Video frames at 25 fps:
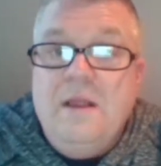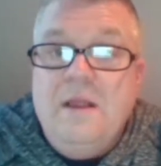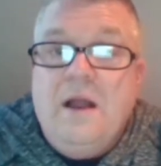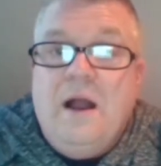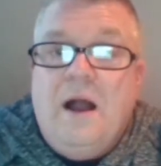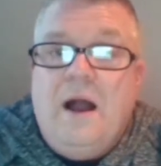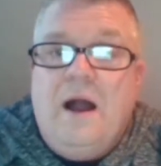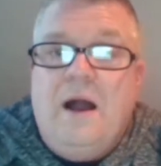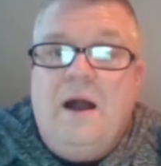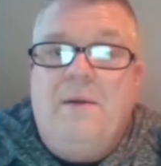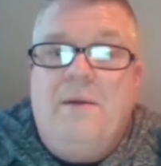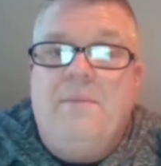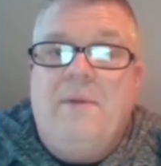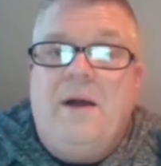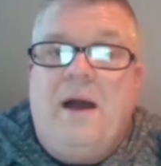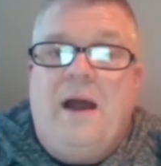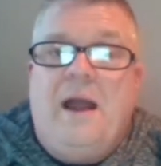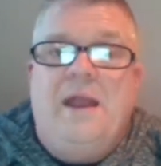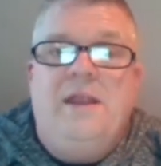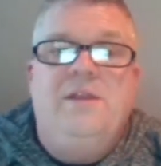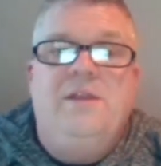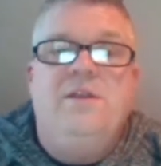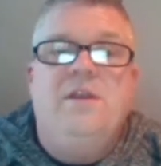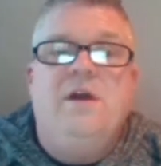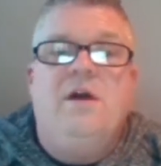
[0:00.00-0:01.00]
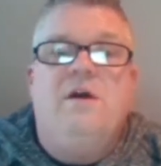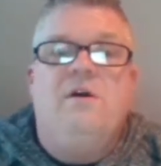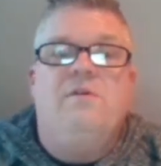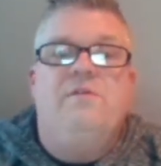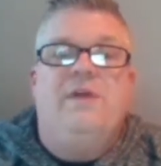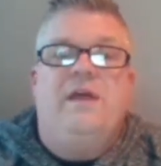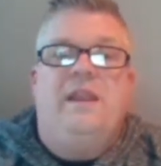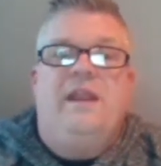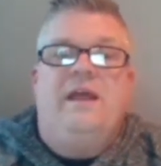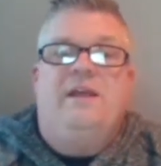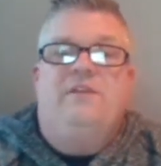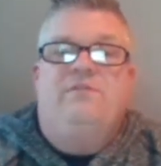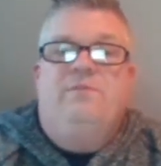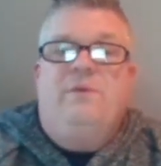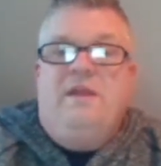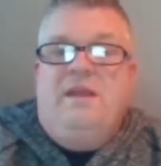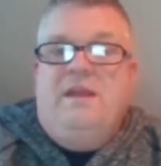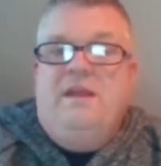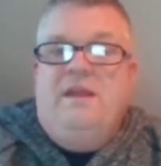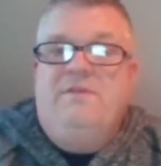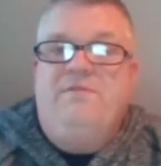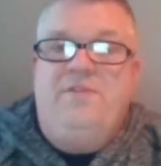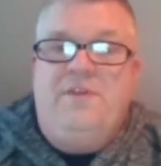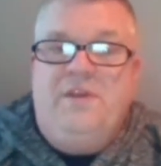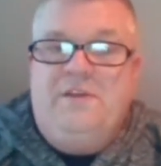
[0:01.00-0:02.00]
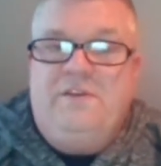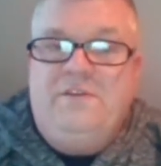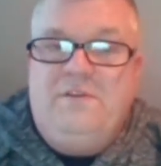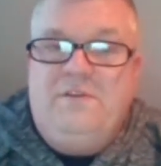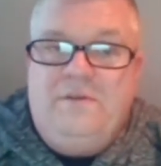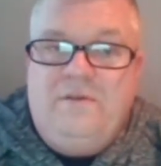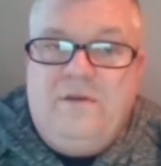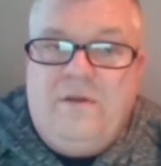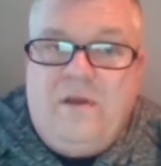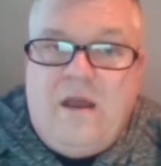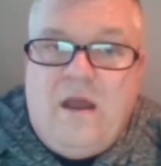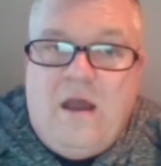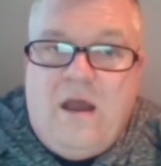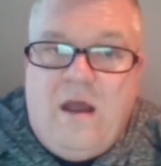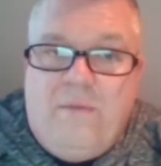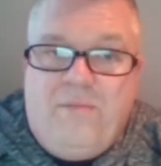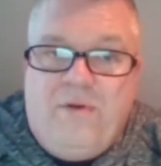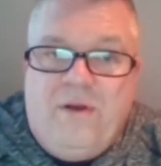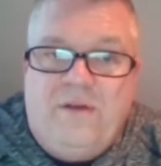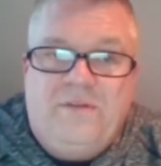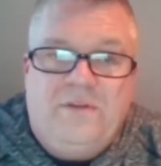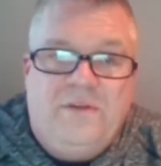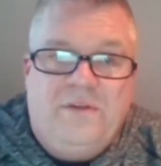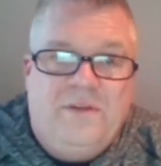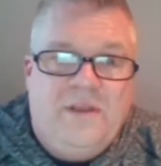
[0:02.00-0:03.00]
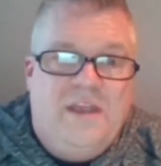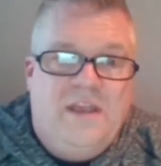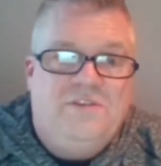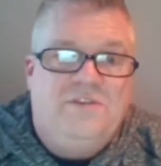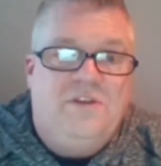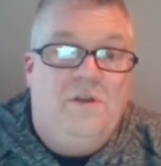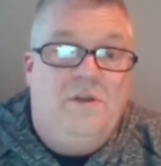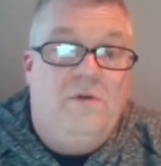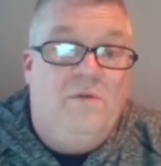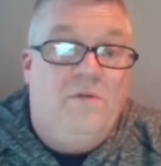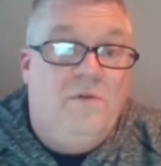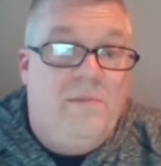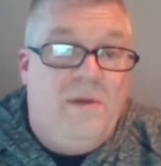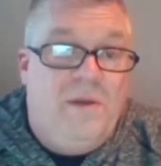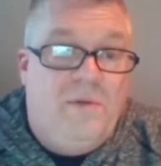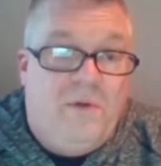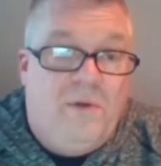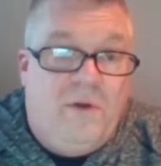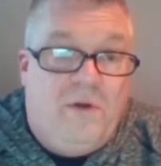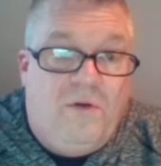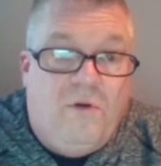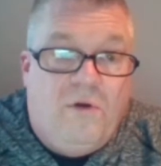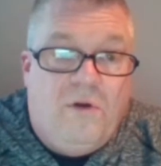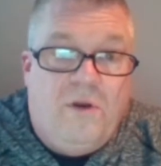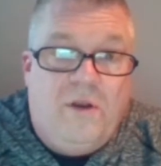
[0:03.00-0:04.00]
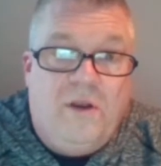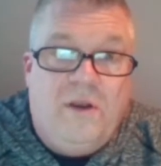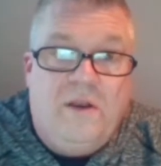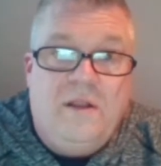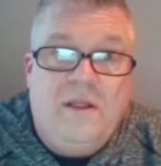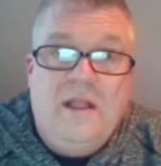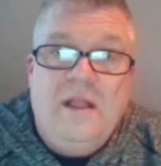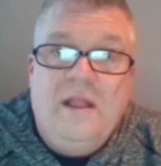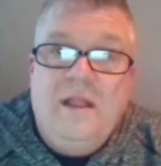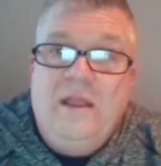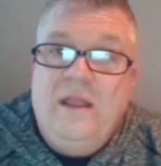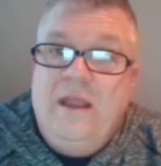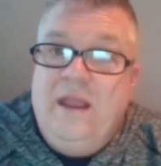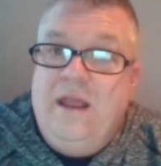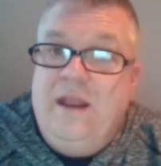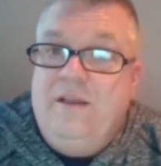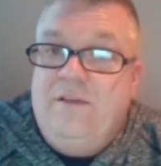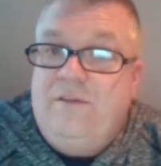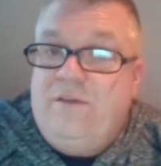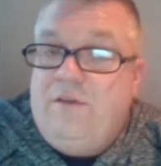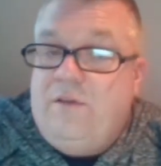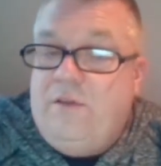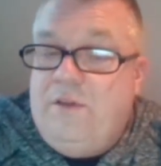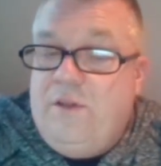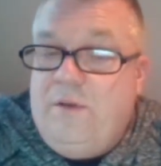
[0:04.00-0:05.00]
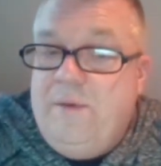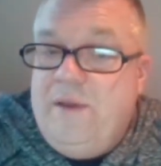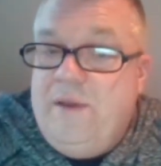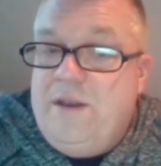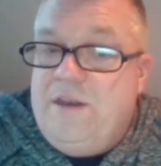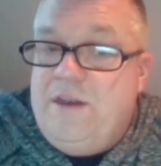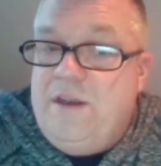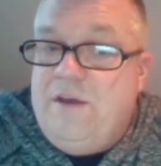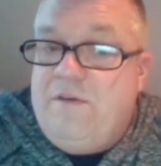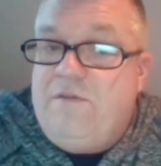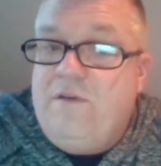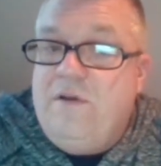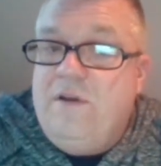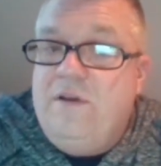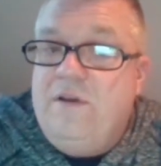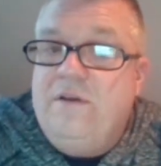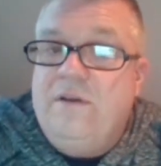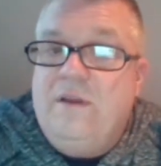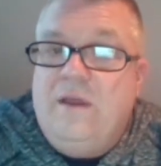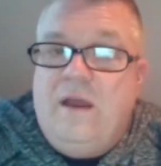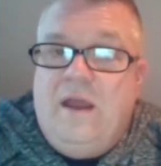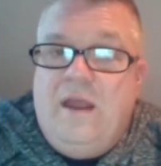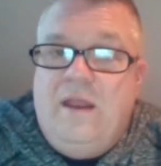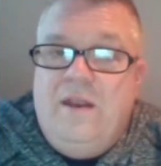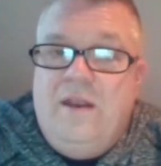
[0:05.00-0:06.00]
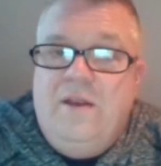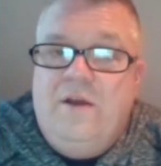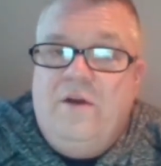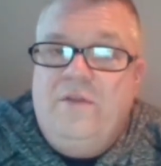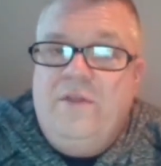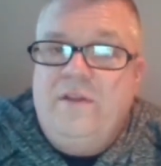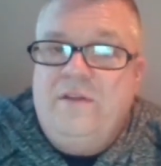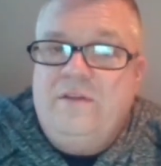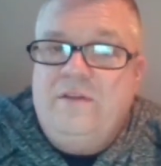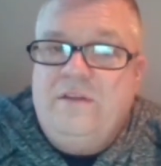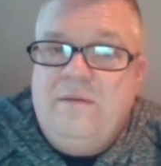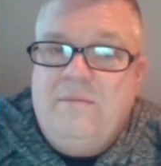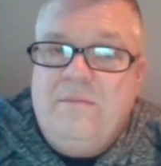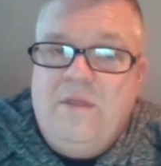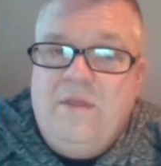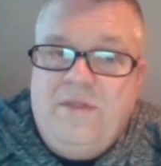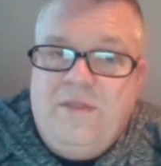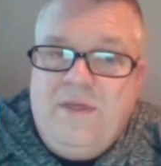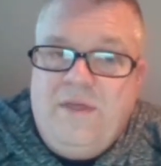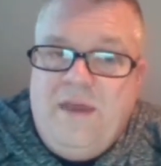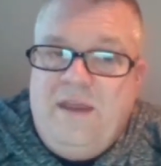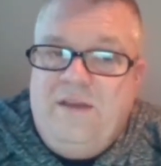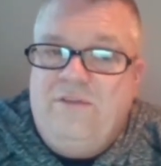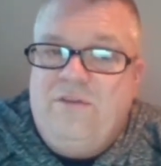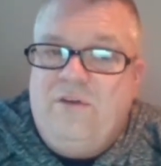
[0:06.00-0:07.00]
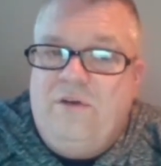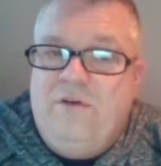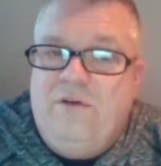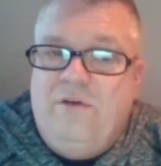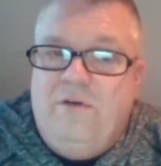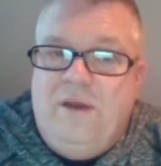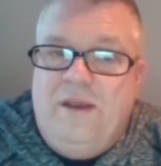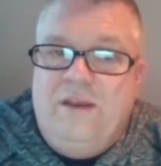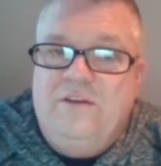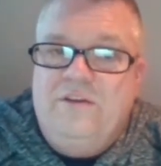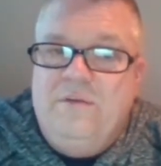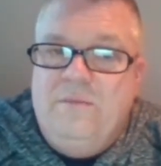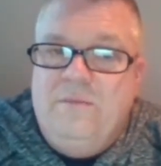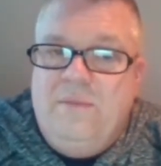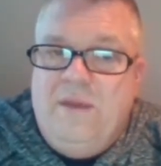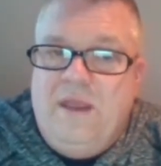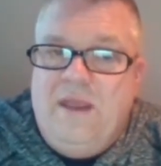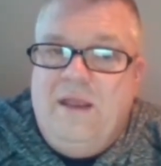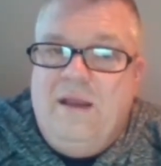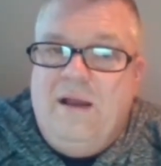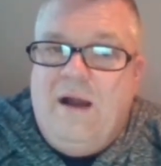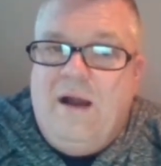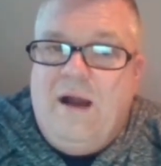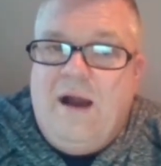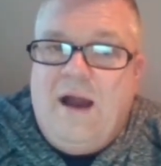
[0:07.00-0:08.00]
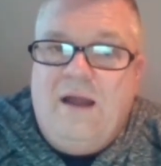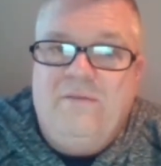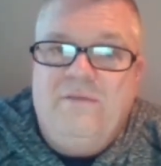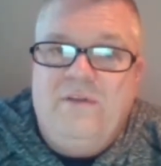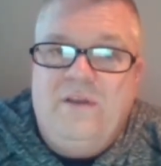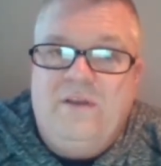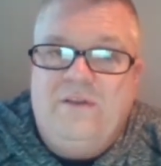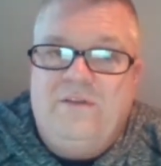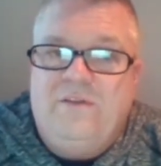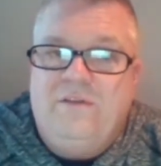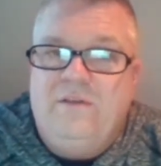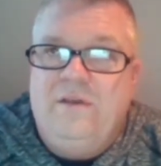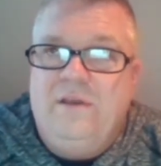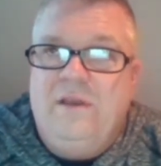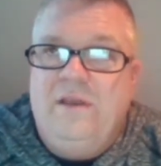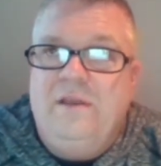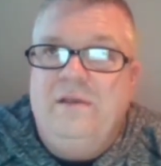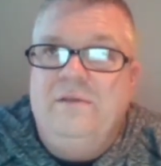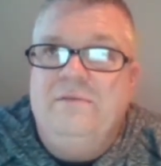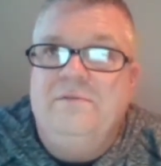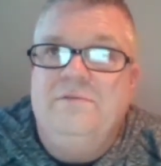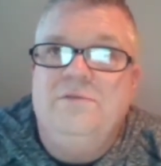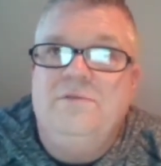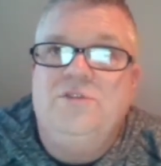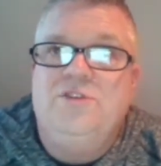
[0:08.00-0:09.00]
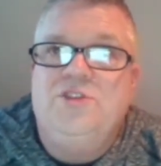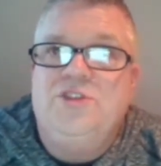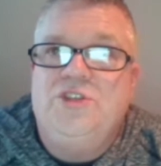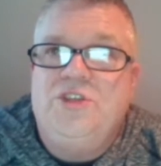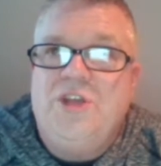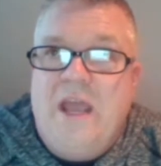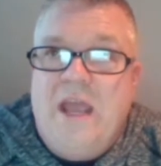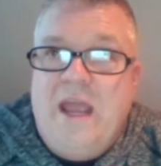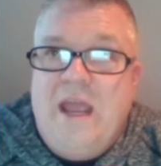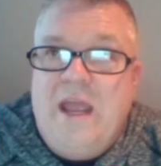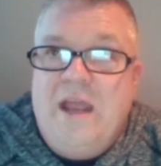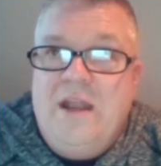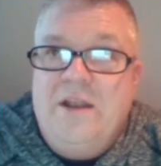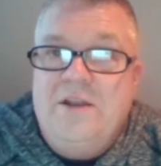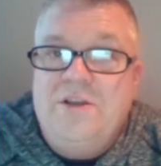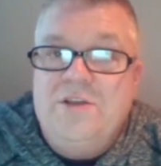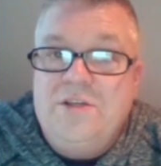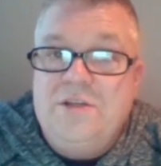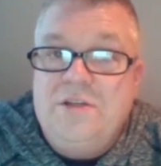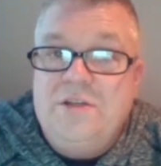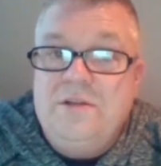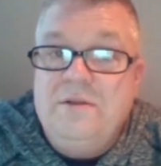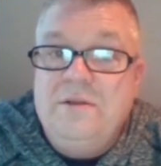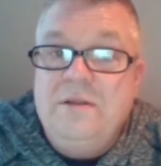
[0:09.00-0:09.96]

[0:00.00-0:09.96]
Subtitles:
I know that as we give this presentation, it will be recorded. It is a little bit different. I know that some of the things are going to be obviously changed.